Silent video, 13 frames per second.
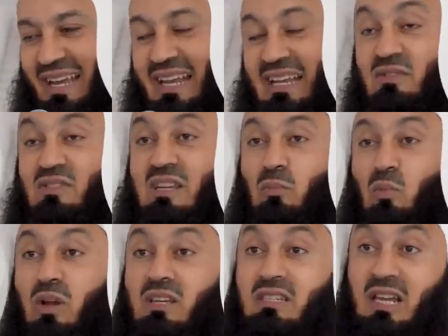And if
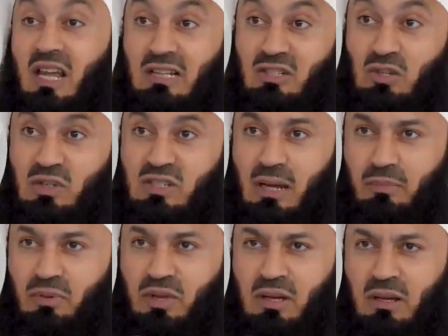someone tells you
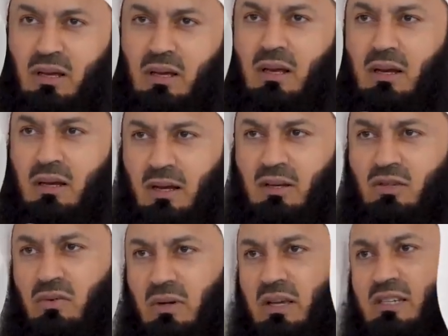something,
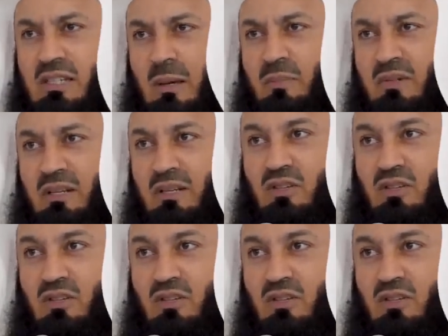learn to accept it.